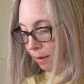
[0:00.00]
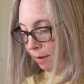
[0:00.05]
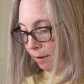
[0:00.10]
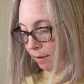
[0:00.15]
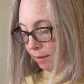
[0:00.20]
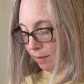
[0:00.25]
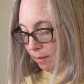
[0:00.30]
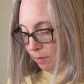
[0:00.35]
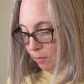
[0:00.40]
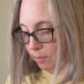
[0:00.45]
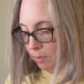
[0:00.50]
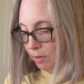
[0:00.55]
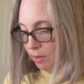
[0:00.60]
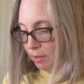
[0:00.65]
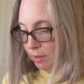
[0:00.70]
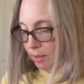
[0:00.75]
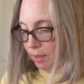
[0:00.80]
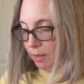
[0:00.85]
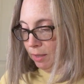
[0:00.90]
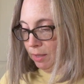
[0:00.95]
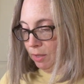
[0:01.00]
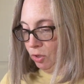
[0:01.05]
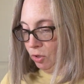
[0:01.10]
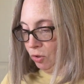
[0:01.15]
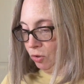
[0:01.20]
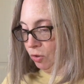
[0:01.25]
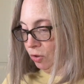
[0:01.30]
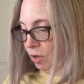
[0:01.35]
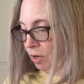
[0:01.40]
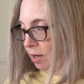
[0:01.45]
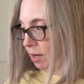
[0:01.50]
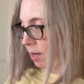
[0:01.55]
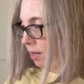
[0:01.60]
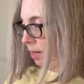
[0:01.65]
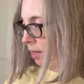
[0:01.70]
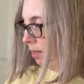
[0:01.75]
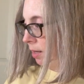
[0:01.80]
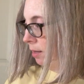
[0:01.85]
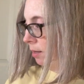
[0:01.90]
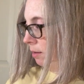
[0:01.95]
And then we just let this dry.
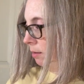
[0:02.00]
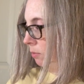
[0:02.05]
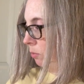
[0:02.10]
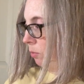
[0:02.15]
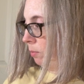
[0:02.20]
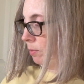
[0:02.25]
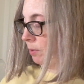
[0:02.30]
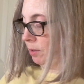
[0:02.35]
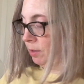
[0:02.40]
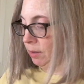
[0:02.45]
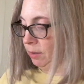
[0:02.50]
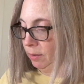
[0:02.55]
Oops.